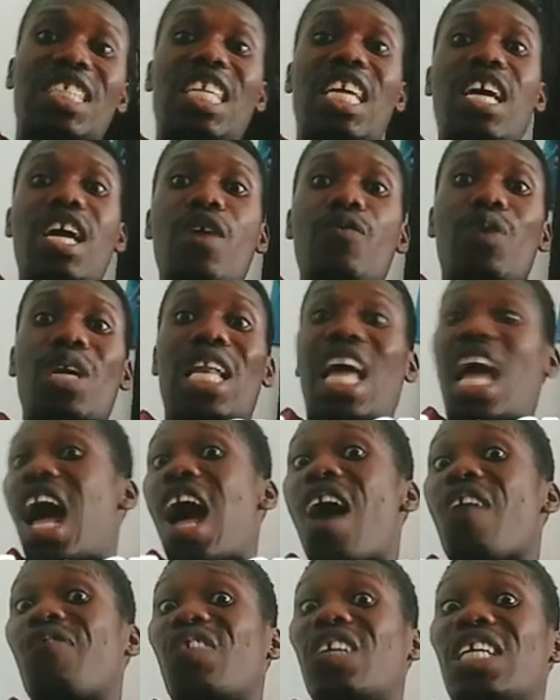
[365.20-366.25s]
they will
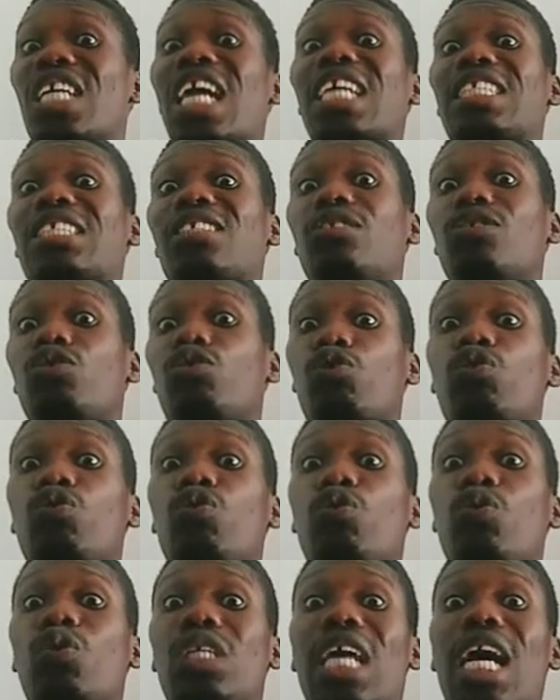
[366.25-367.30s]
have nothing to
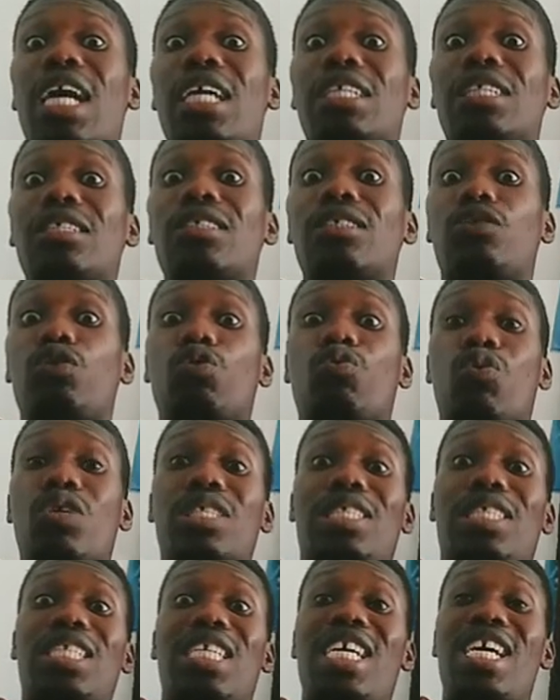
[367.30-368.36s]
do than to
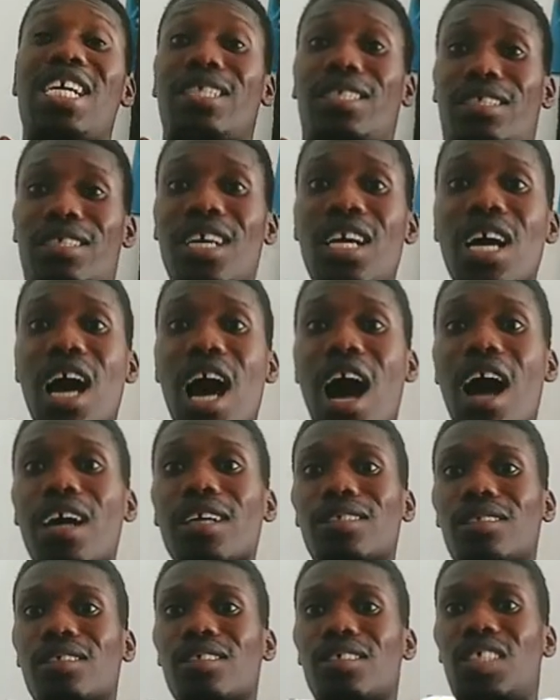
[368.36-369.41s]
consider us
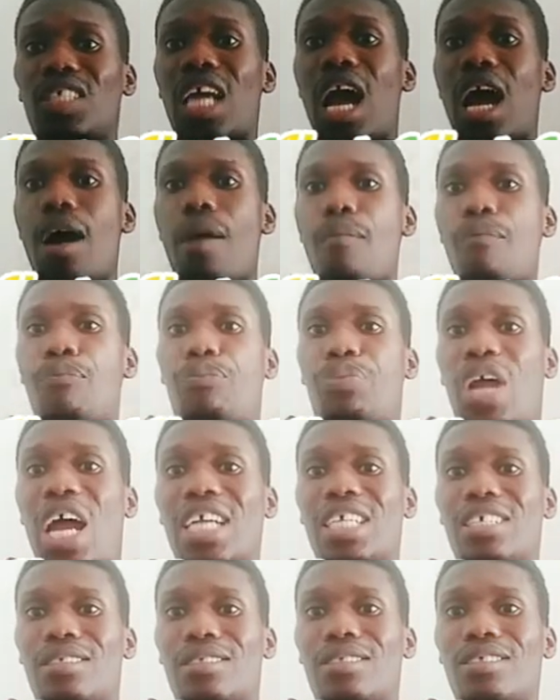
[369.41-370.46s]
as their
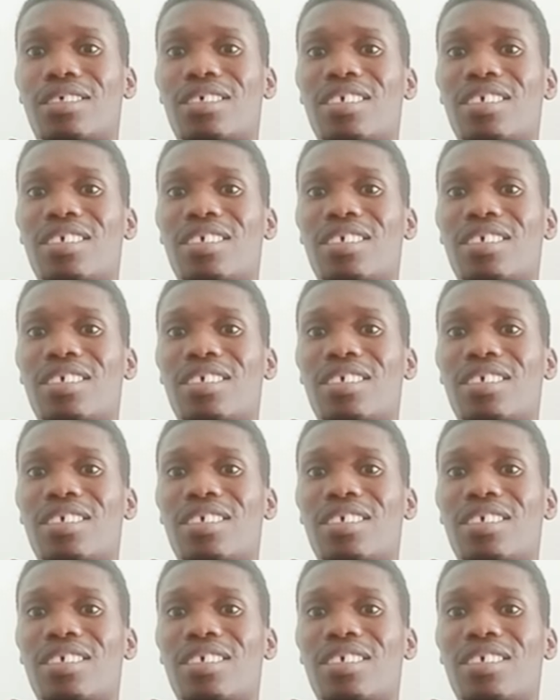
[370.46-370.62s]
brothers.